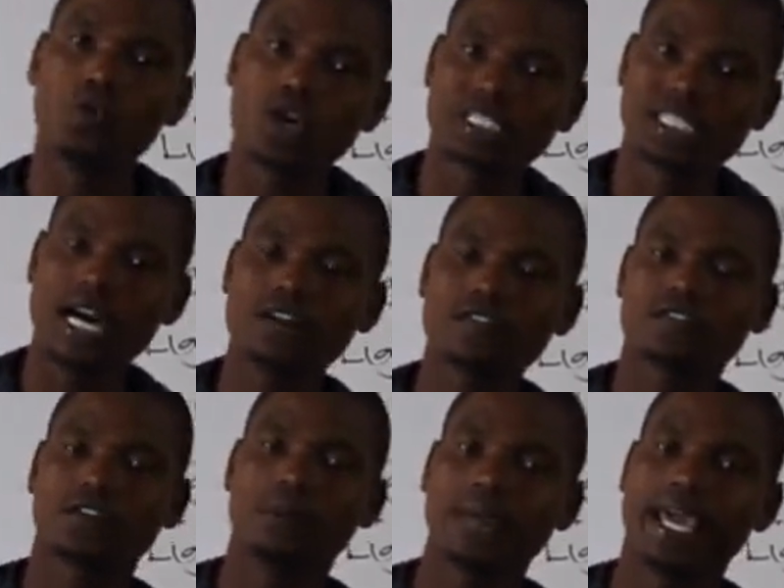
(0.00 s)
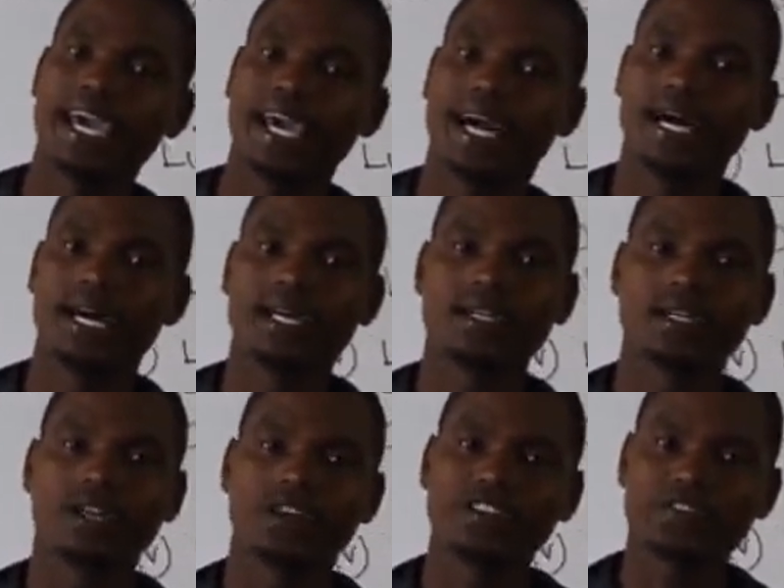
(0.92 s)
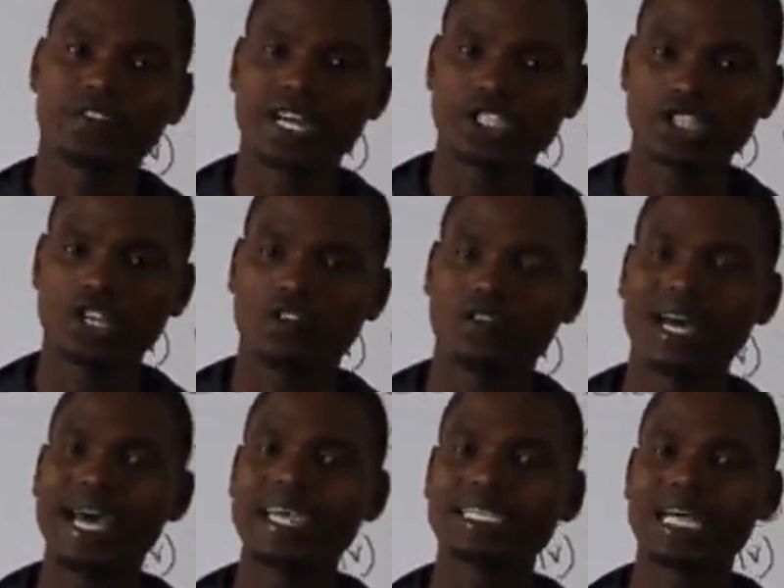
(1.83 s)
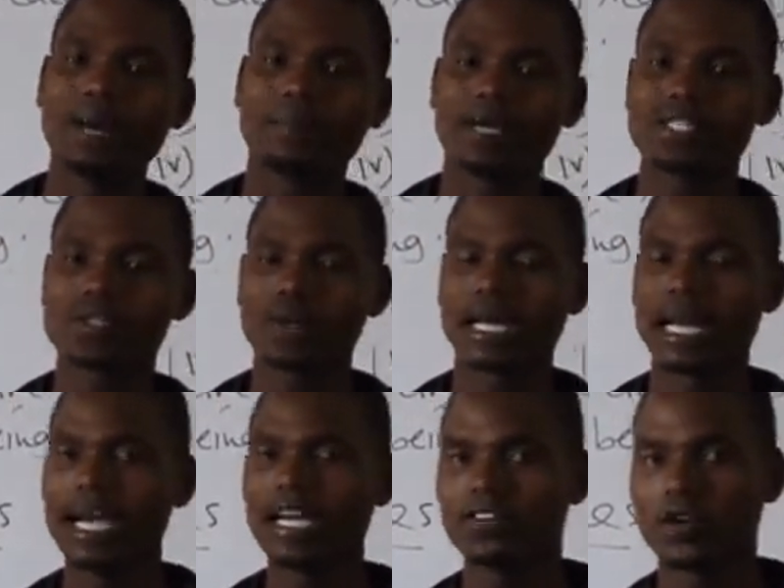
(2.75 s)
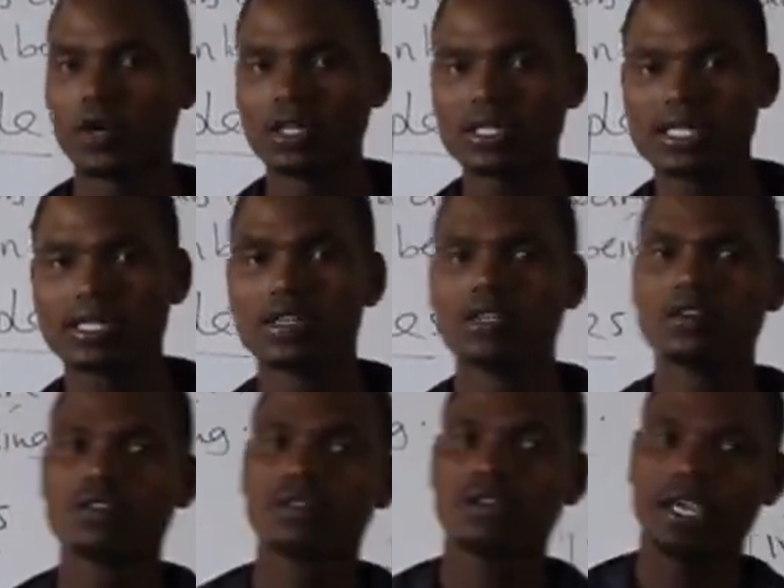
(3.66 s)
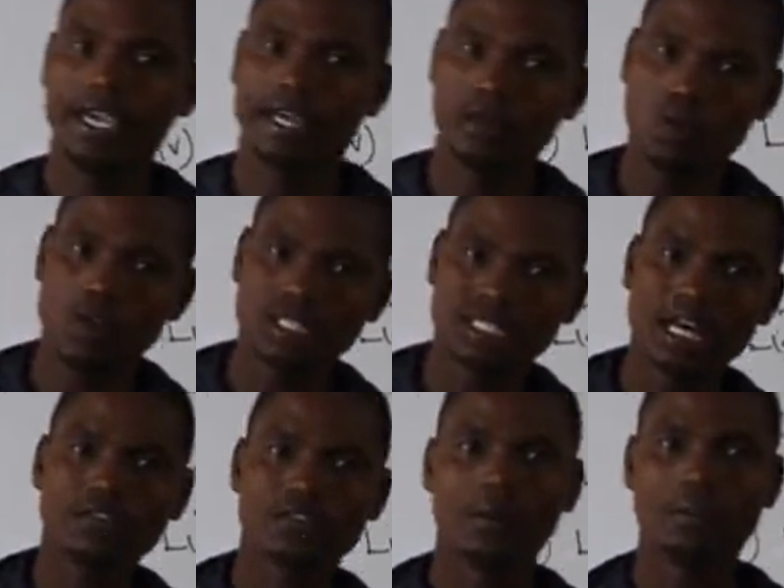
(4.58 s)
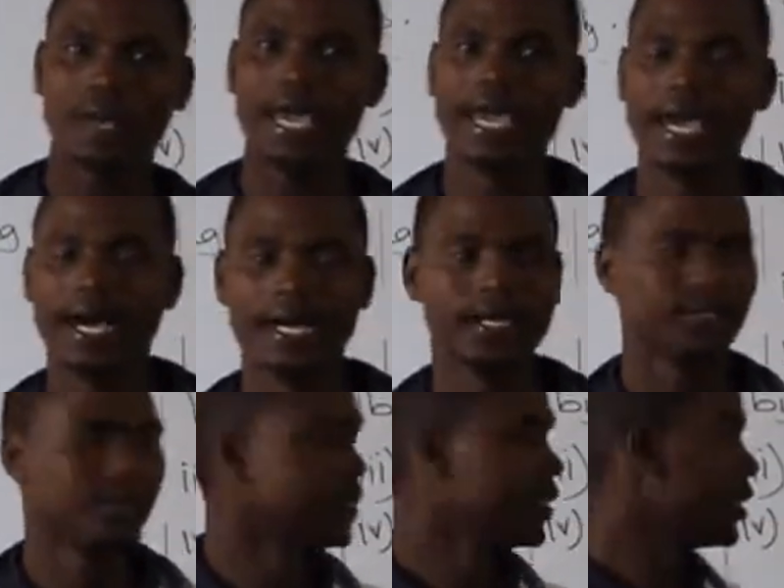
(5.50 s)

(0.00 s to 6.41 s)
water from air. Refraction of light happens when light falls in water from air.